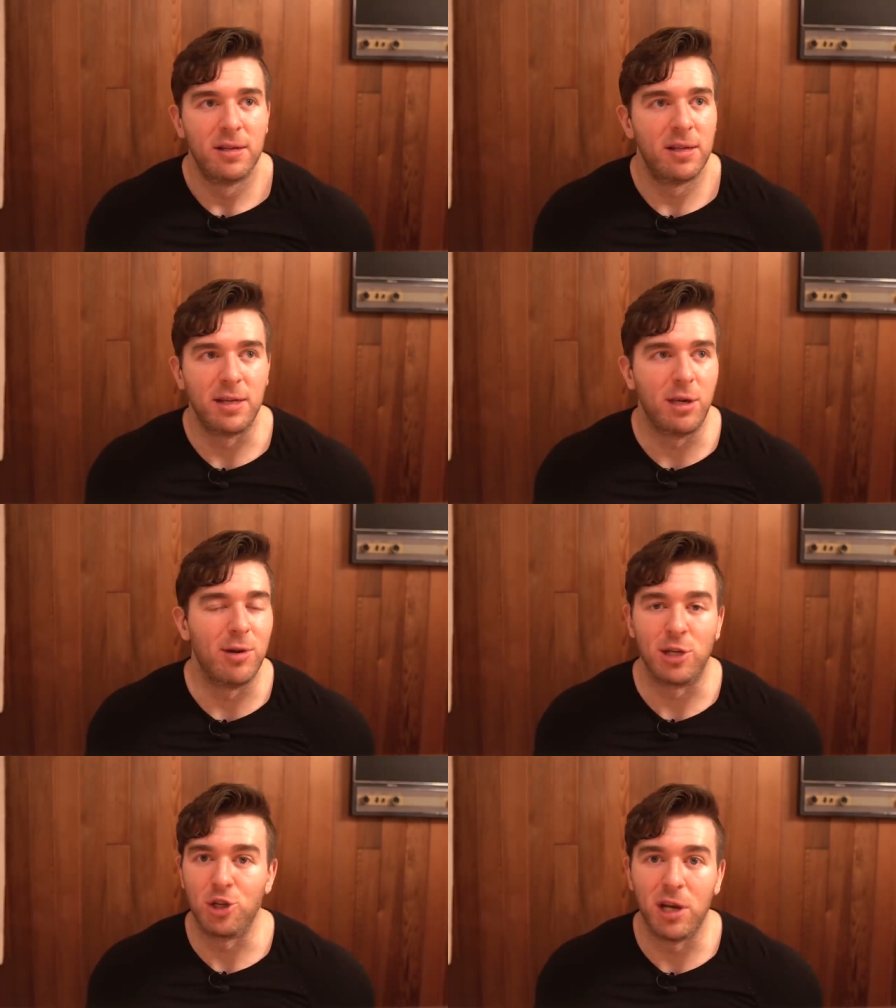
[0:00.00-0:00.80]
like you
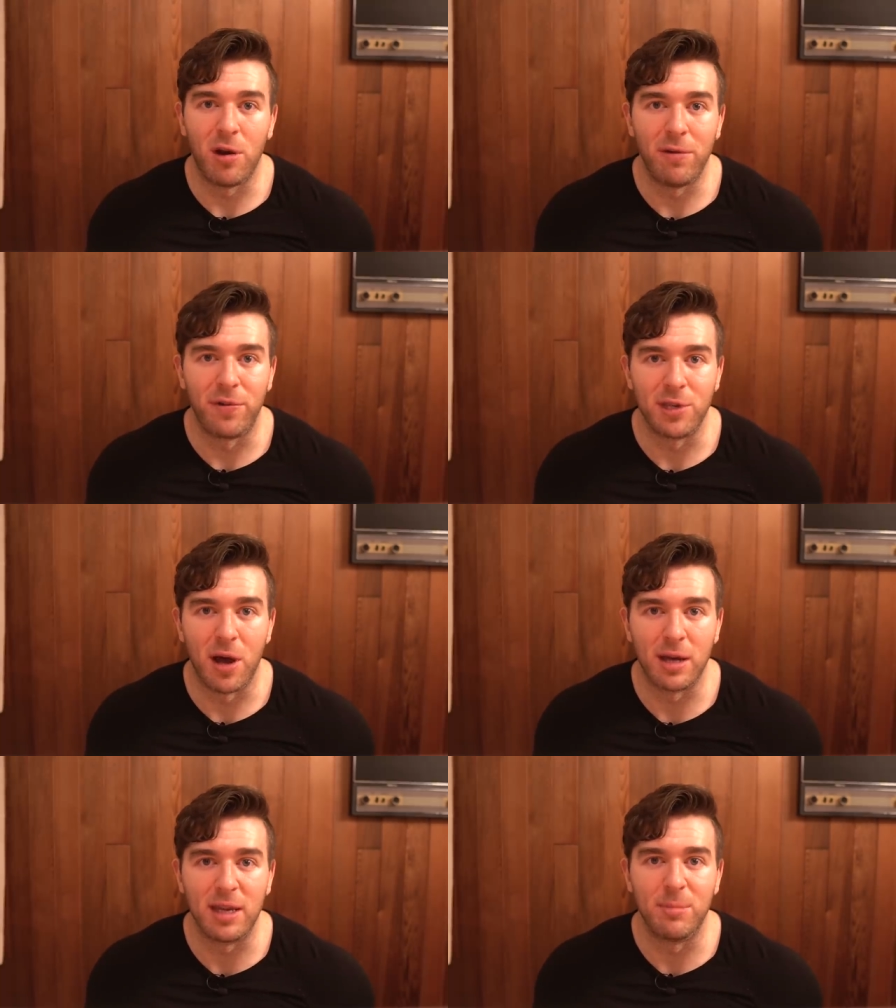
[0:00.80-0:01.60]
get shit on for
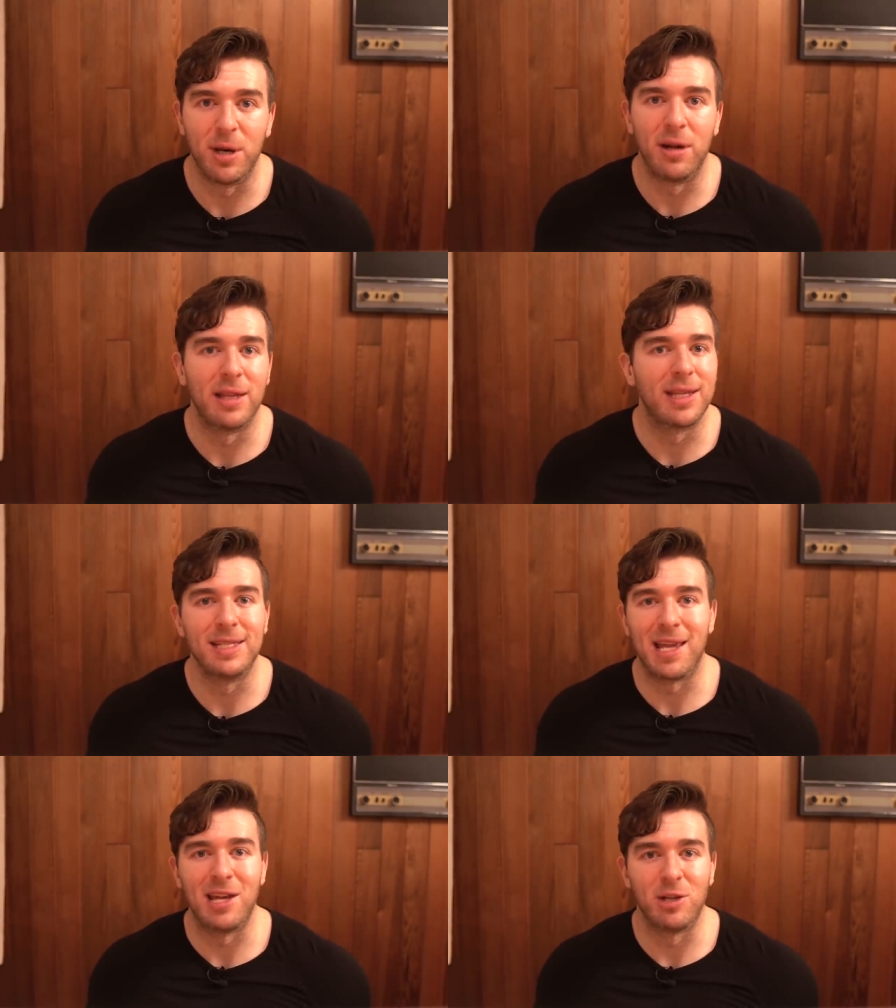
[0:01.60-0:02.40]
talking about it. Like,
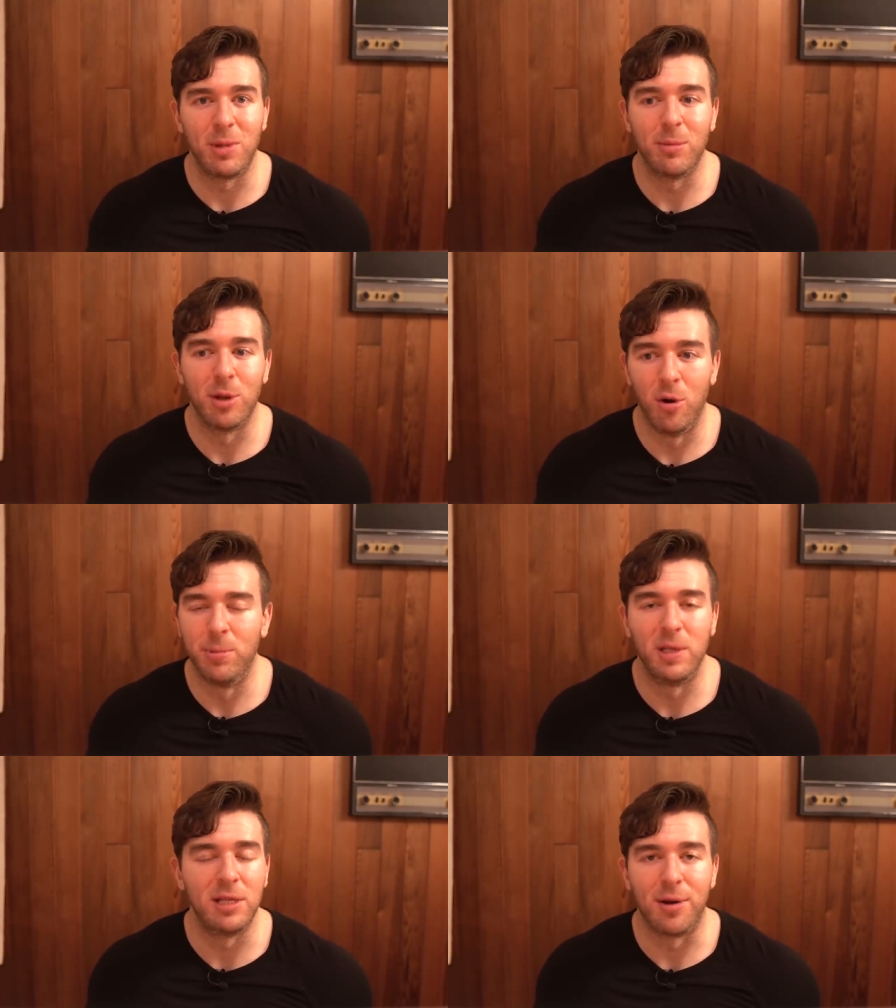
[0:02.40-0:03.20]
these guys should be able to
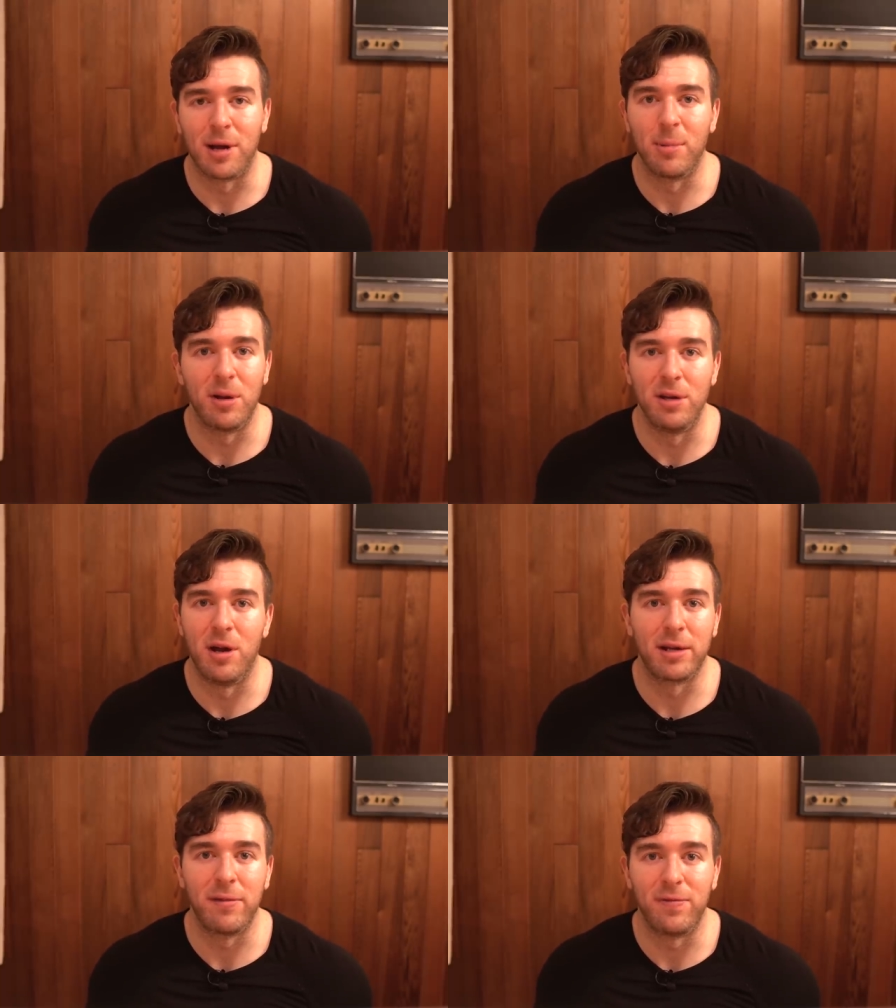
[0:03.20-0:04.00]
openly talk about it and
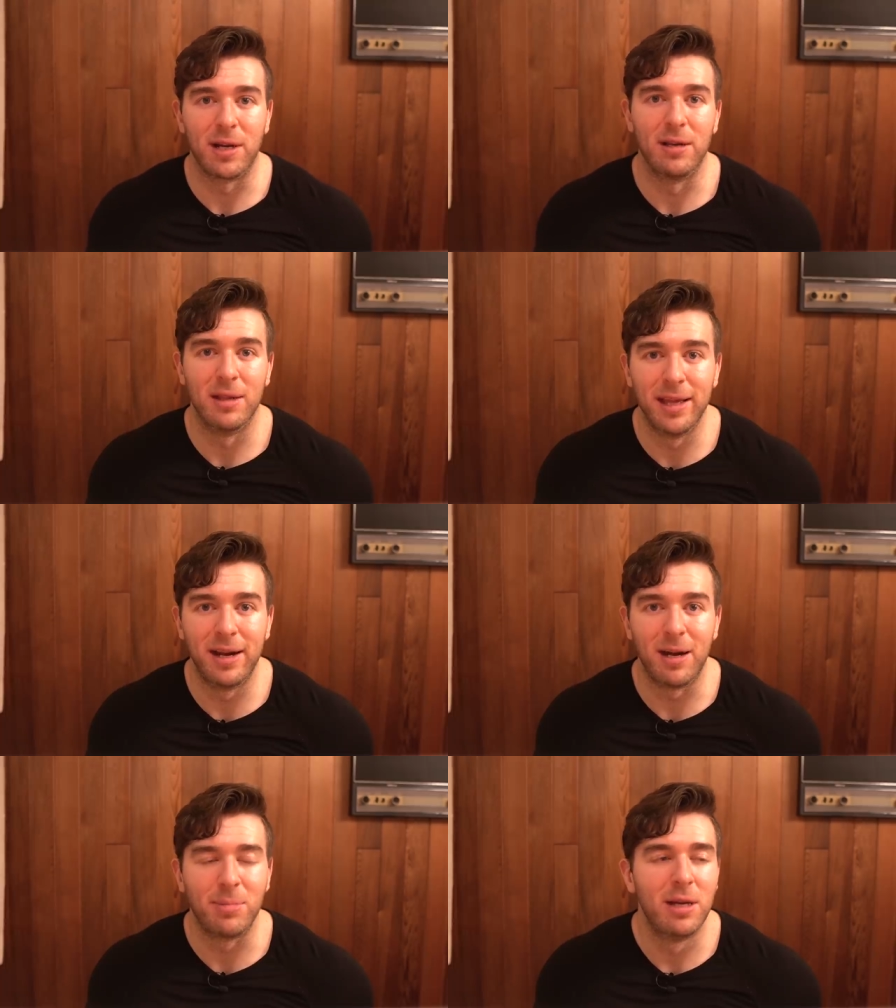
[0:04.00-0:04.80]
not get fucking lit
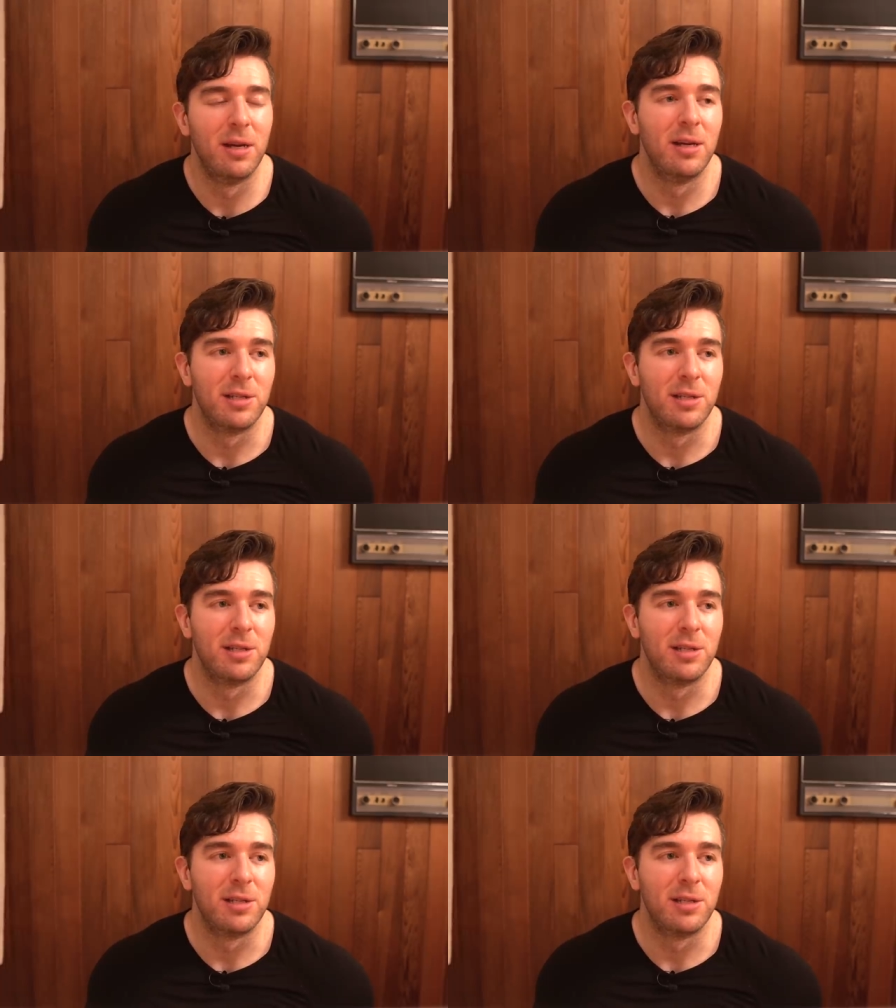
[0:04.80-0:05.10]
up.